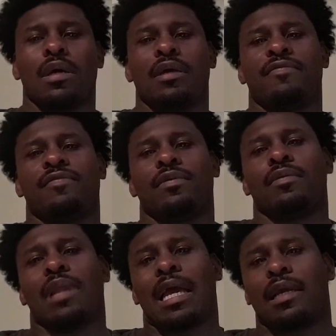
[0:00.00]
If you
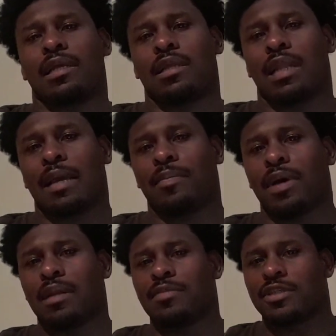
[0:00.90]
hit the like
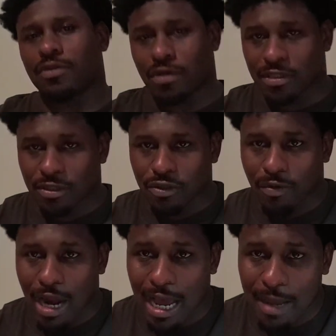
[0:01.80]
button. Be sure to
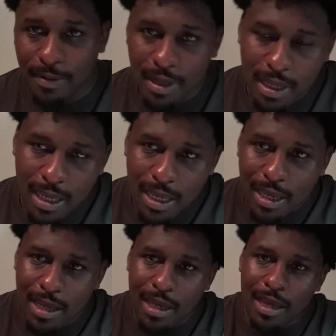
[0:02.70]
subscribe.
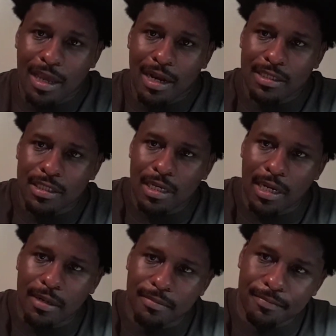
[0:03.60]
And I'll see you
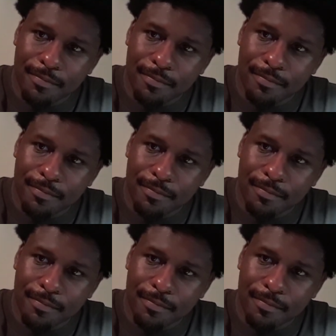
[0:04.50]
later.